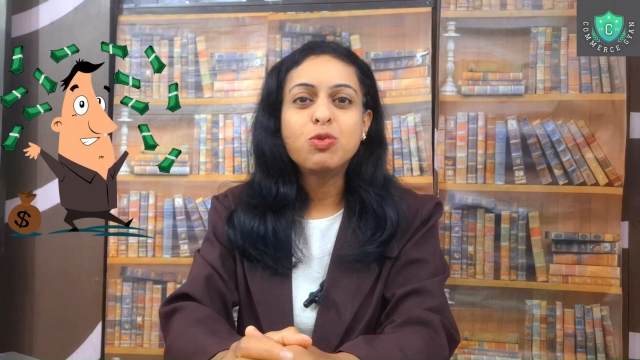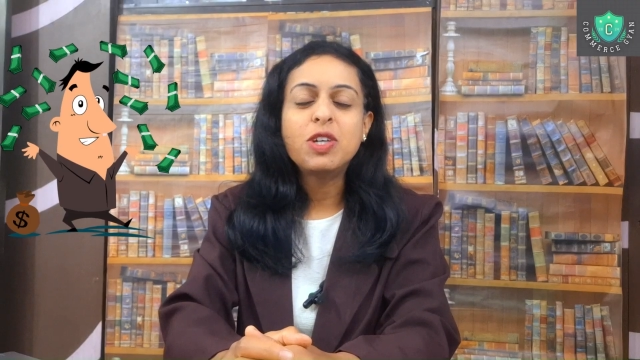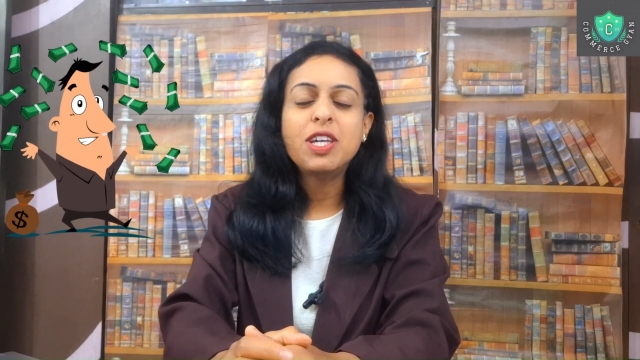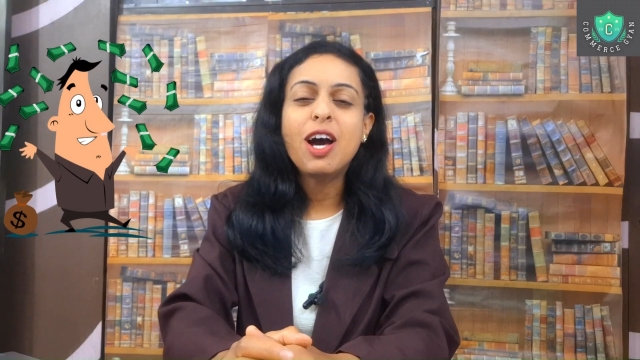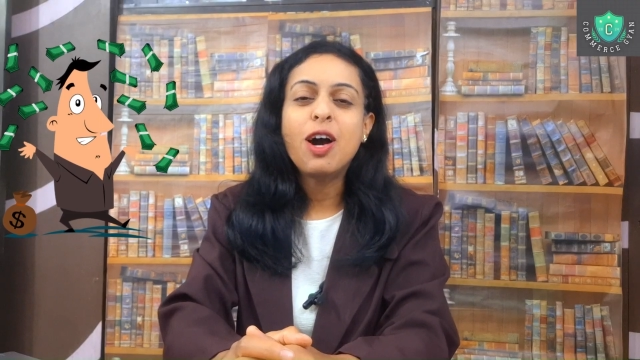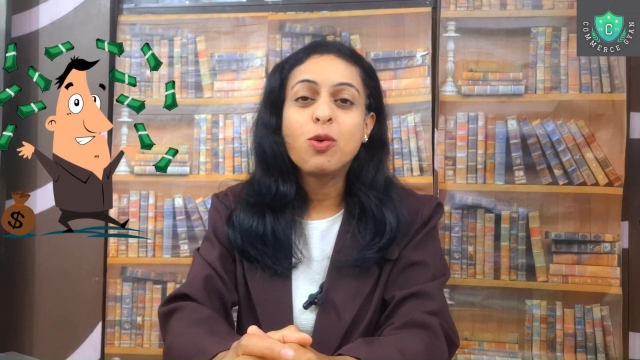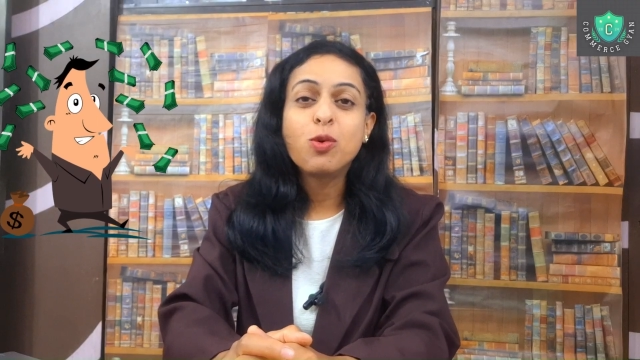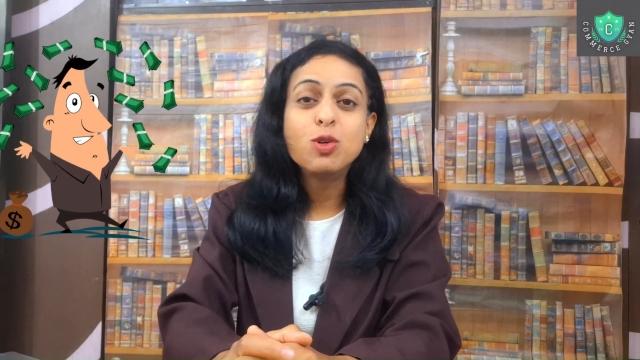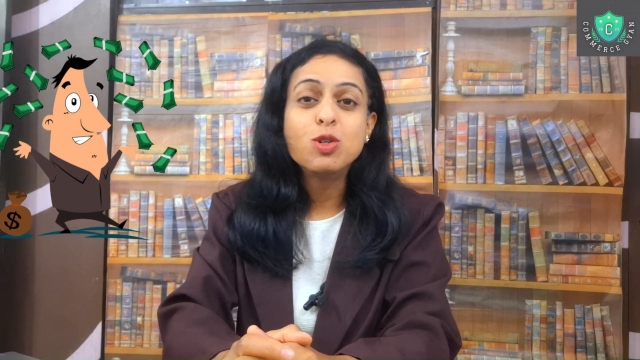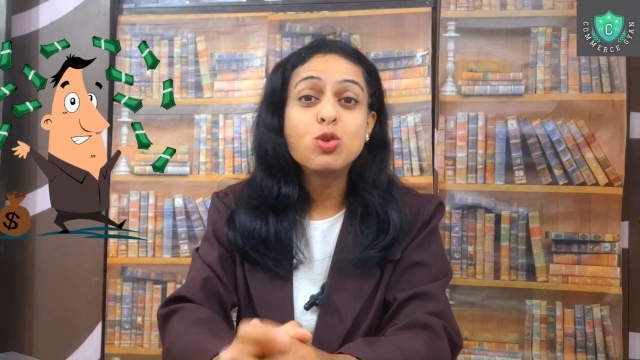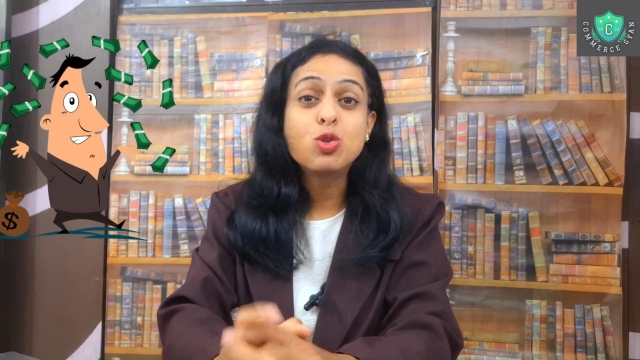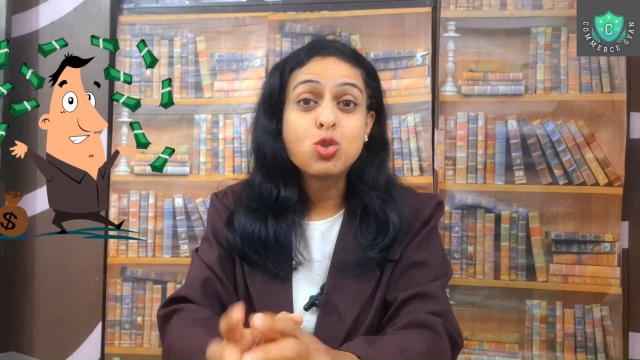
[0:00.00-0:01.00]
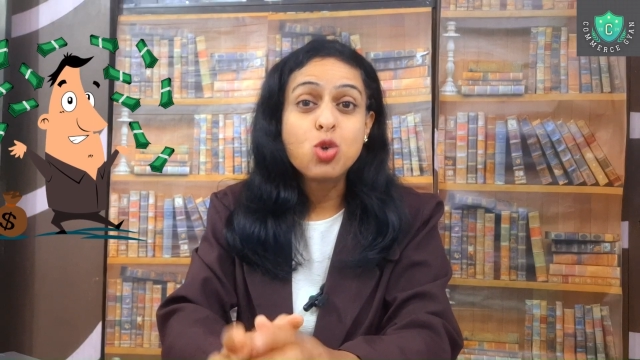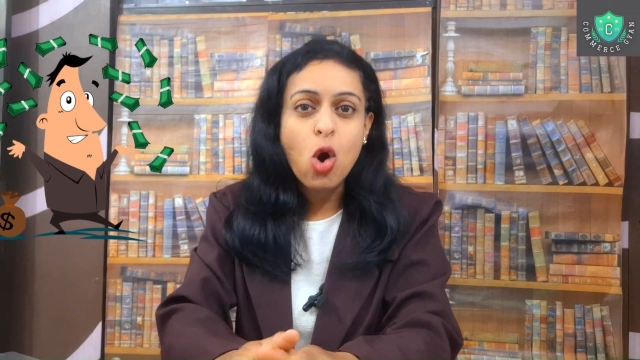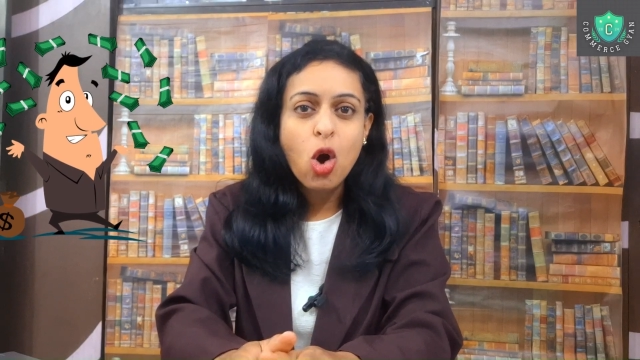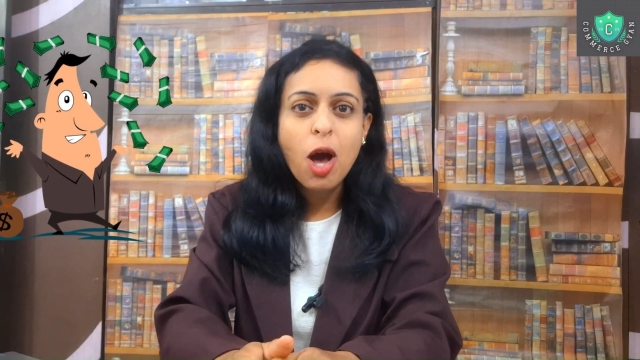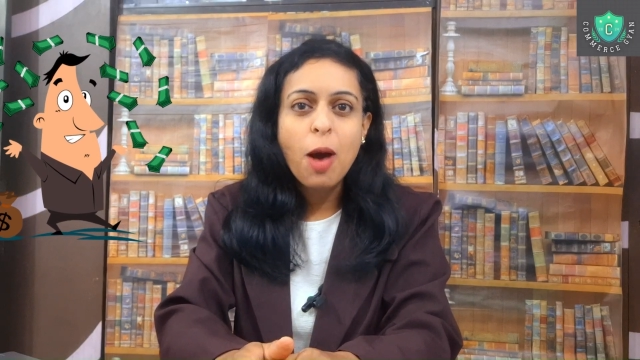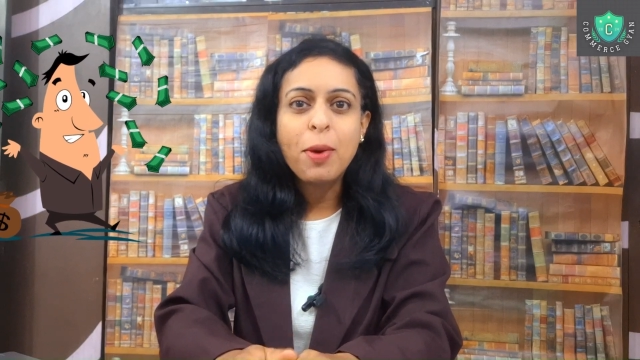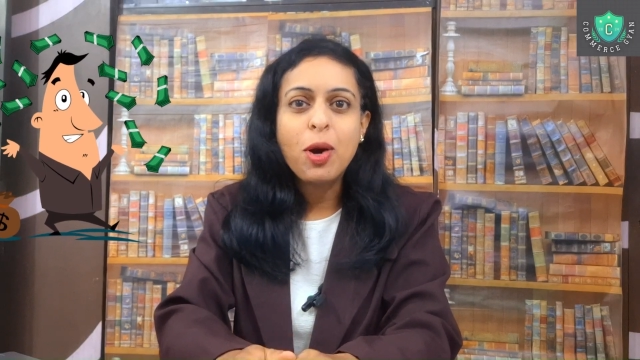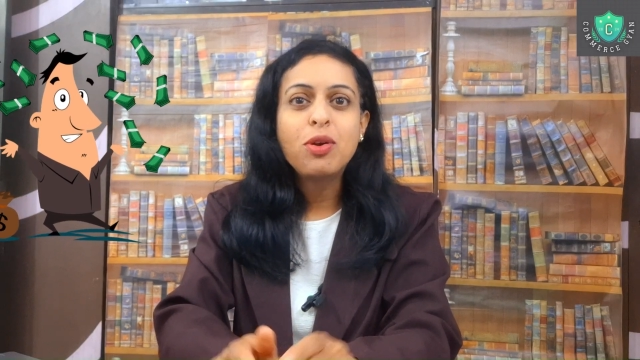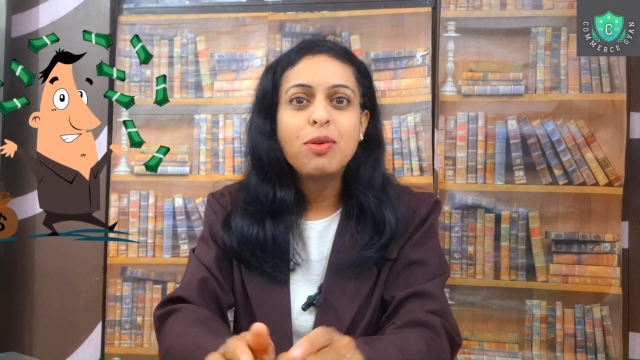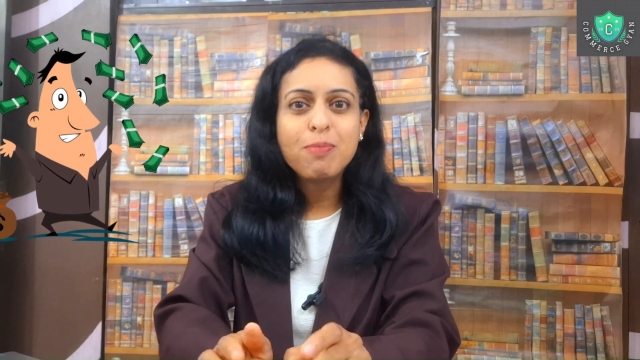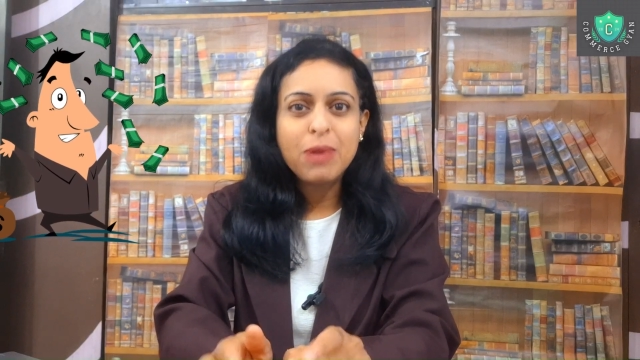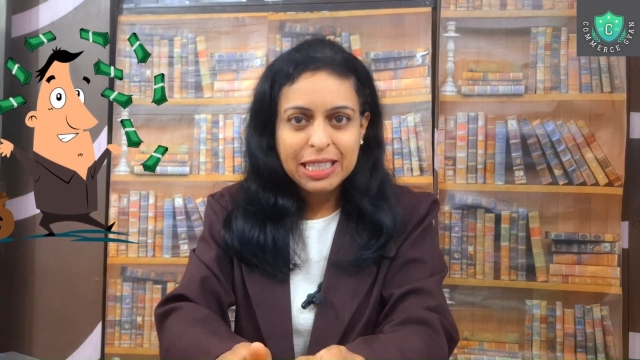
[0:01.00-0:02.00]
we are going to talk
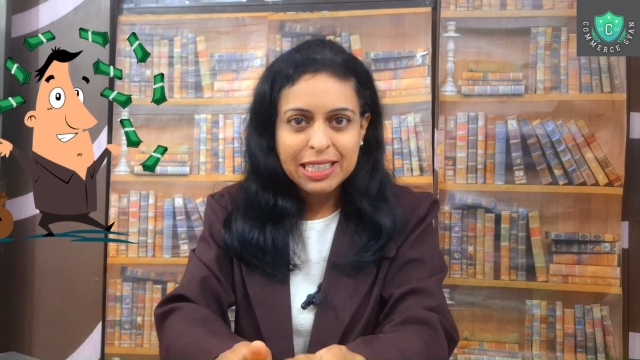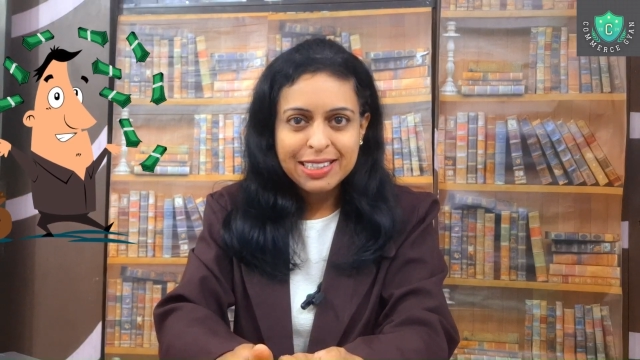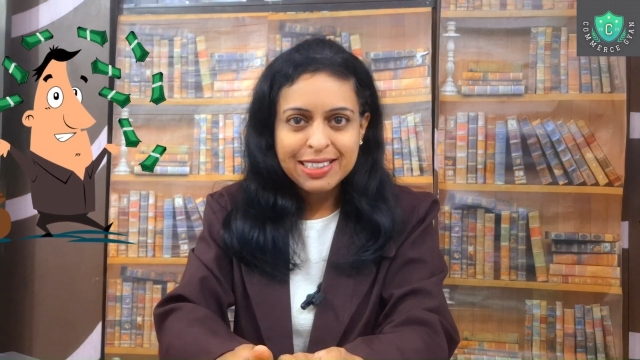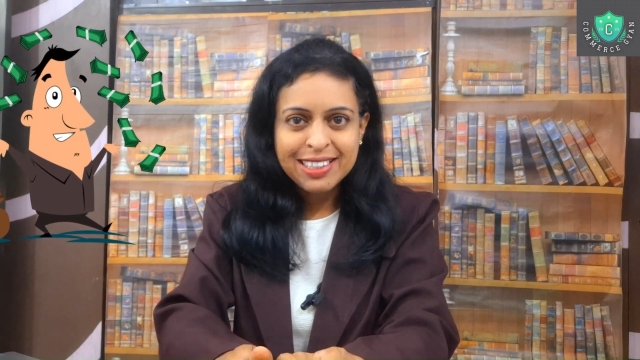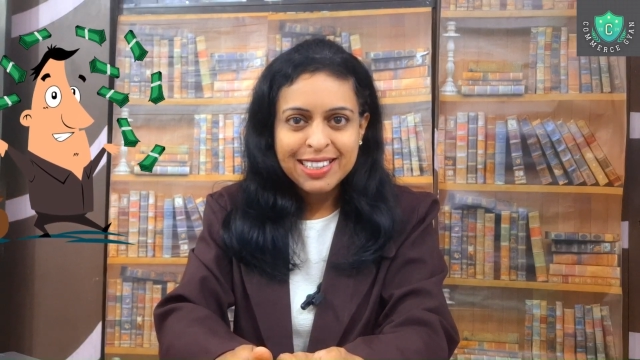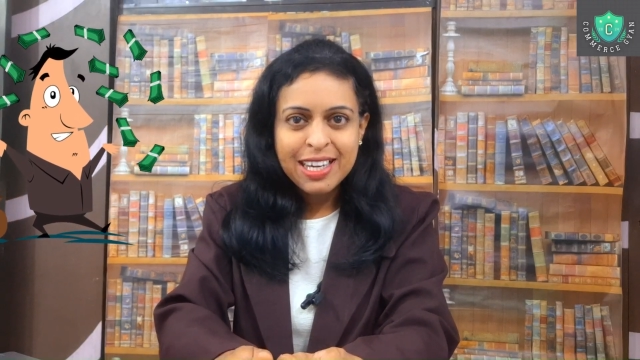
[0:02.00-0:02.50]
about money.